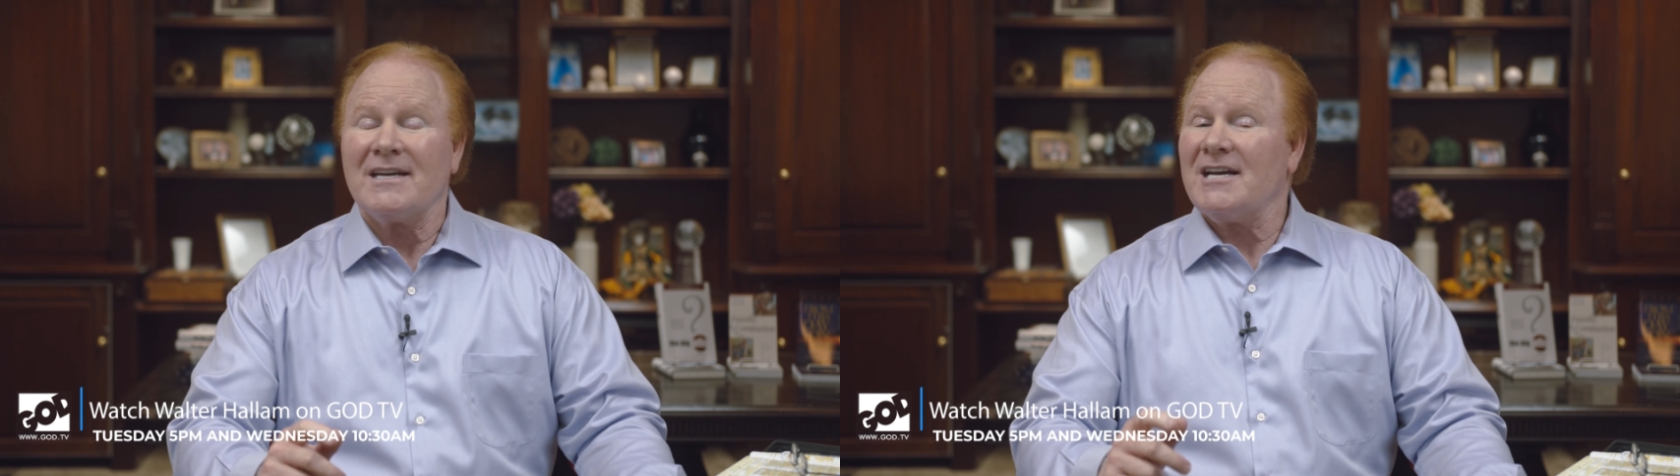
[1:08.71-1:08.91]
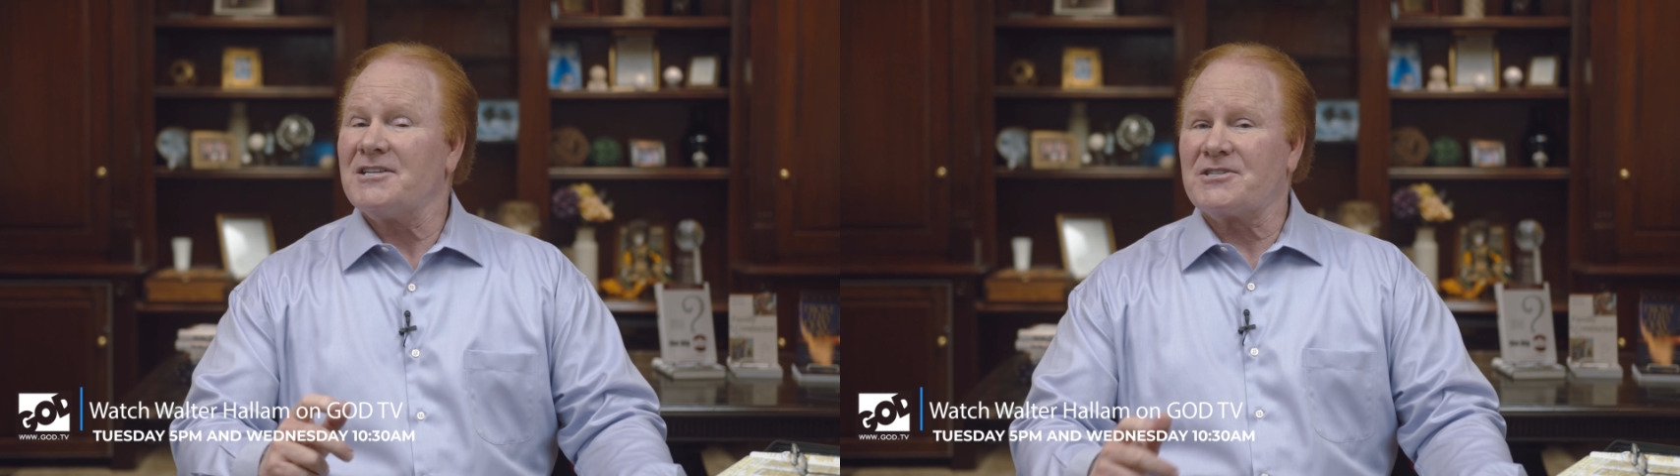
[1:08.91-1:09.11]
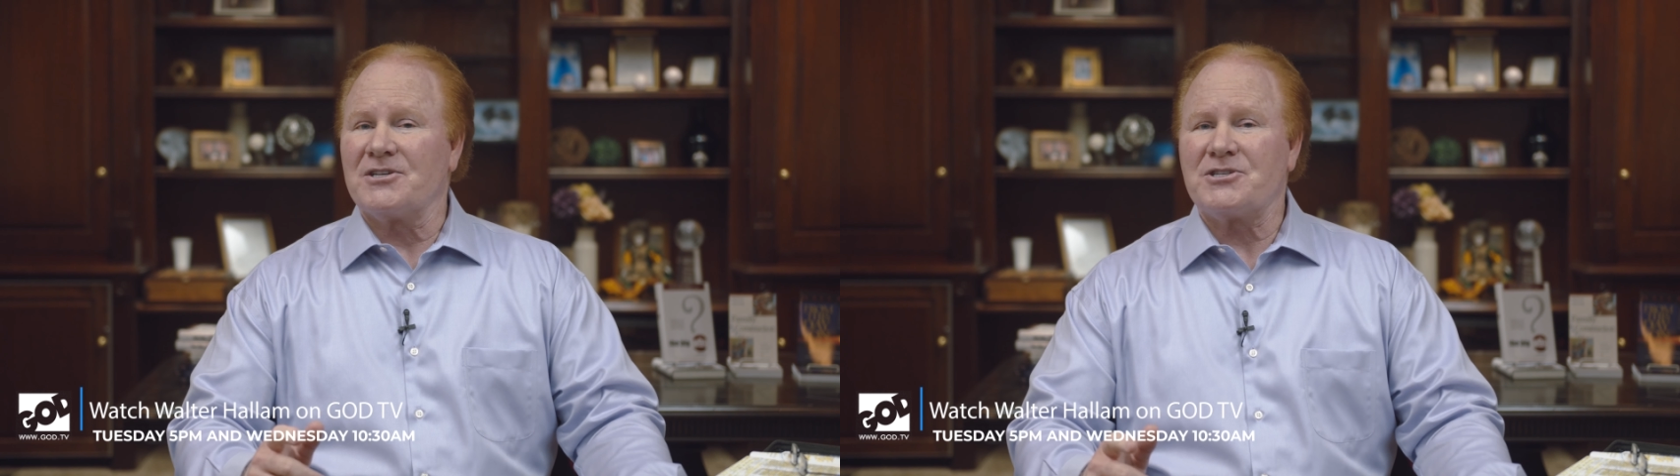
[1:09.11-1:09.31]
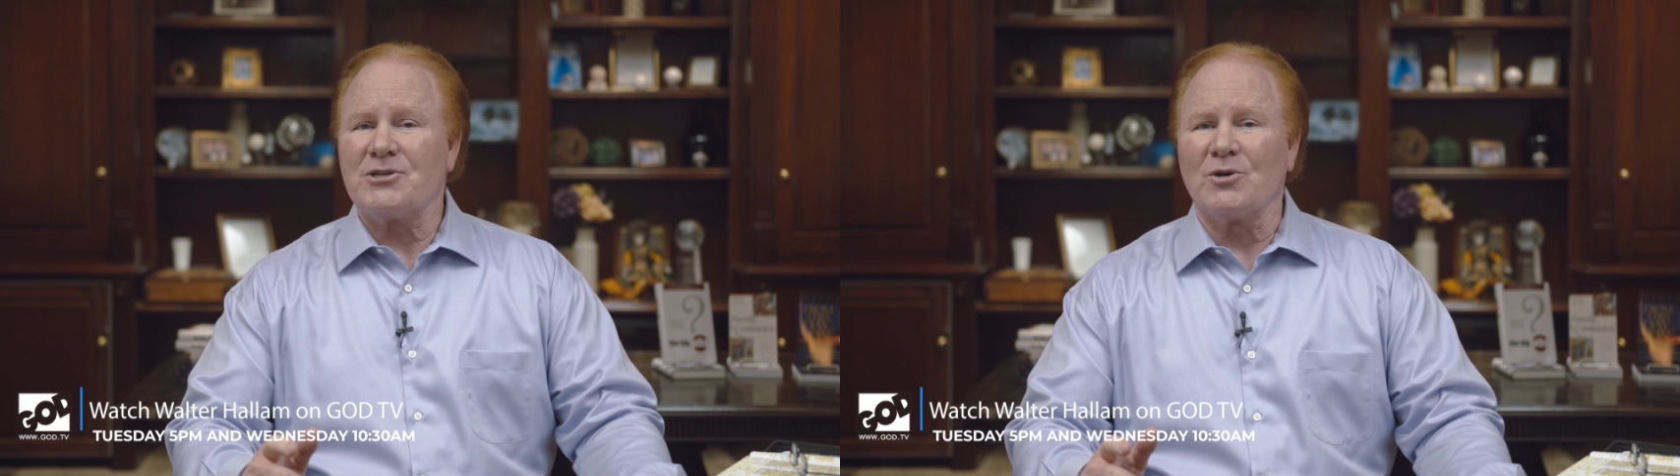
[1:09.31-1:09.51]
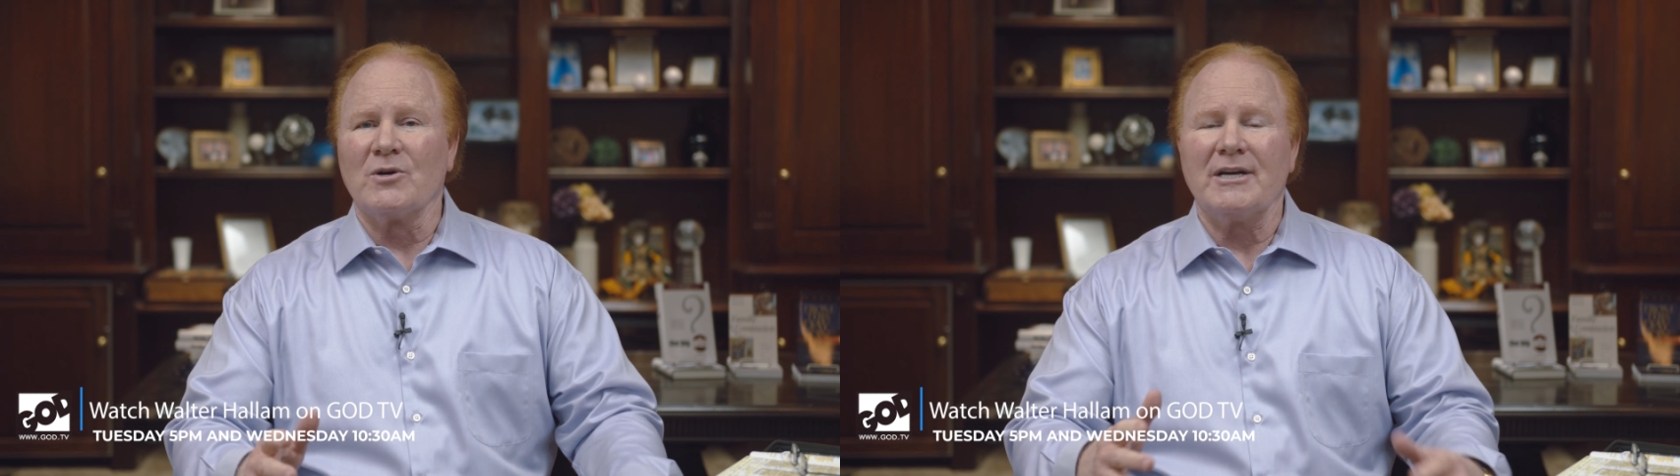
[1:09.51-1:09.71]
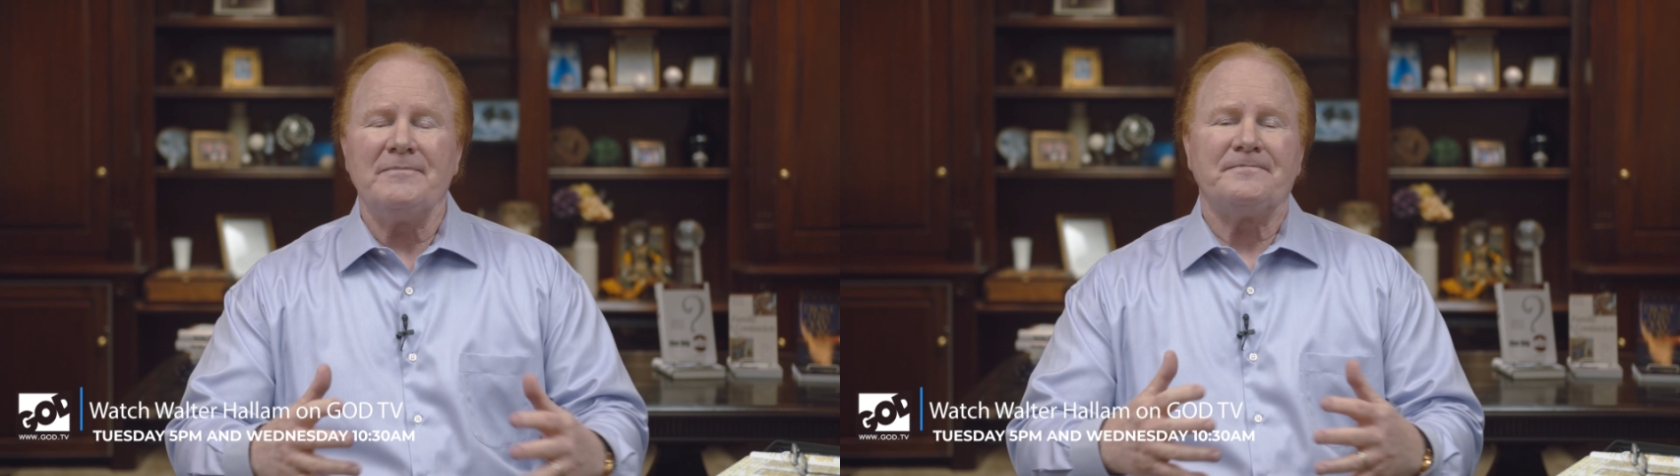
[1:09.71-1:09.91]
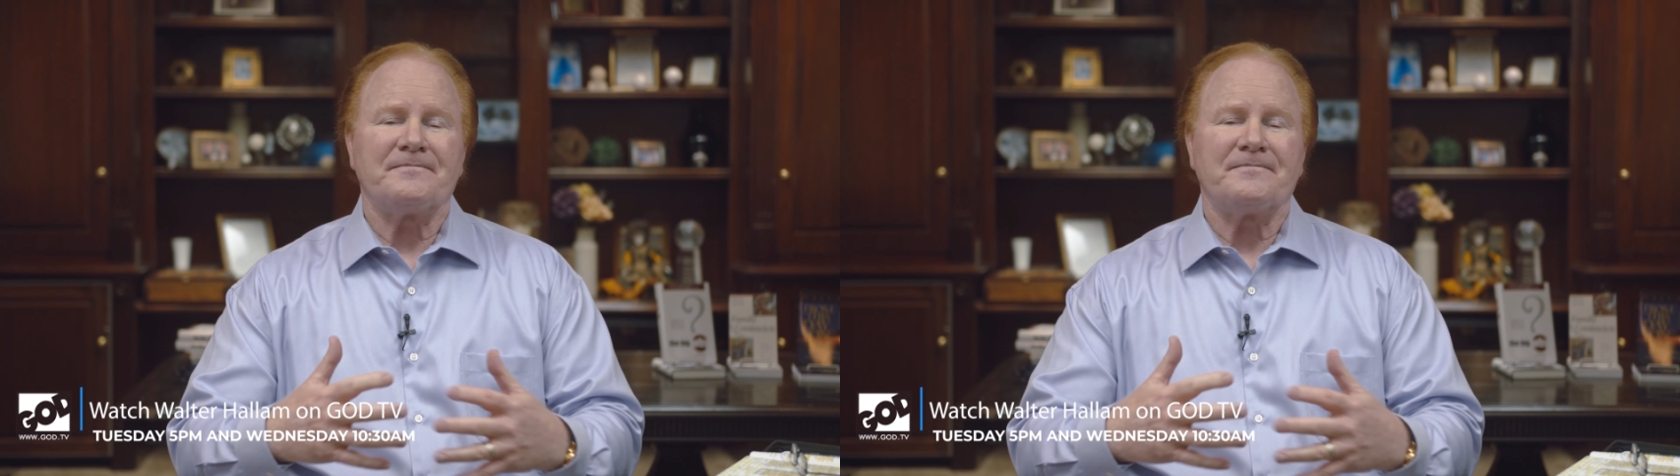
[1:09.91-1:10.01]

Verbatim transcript: It's the story